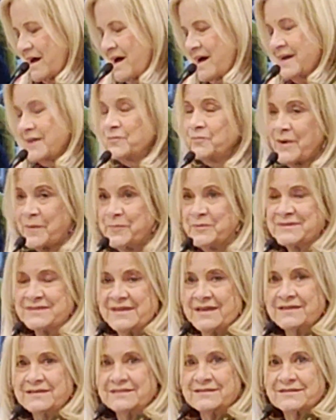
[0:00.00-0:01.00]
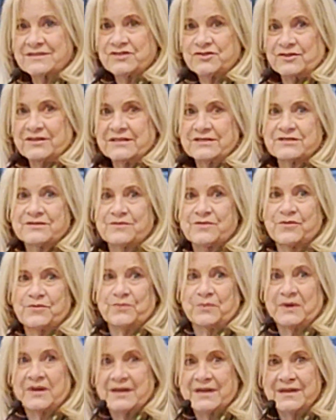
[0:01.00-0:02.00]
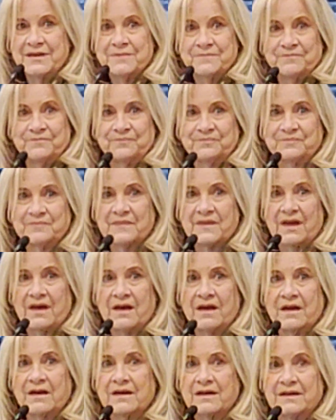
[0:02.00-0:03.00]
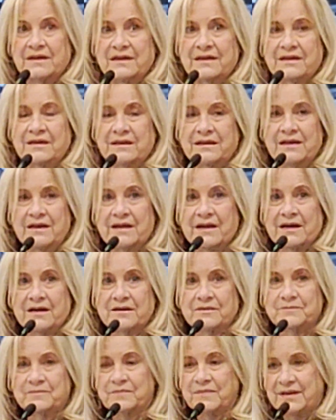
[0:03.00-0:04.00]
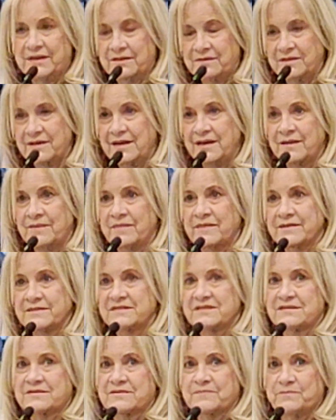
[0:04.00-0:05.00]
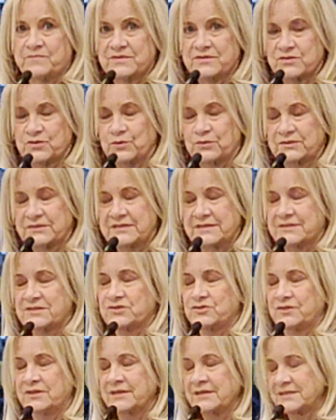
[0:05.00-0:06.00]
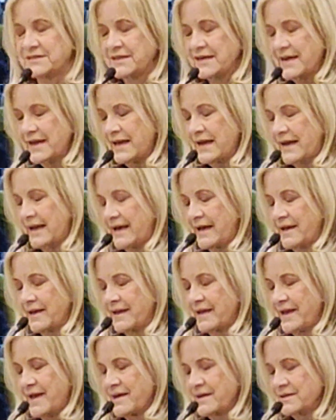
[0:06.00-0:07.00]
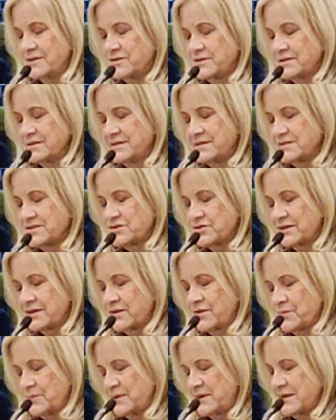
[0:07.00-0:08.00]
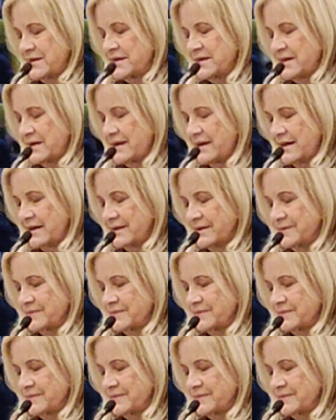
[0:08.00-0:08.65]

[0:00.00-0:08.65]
I represent District 3 in this school district, and District 3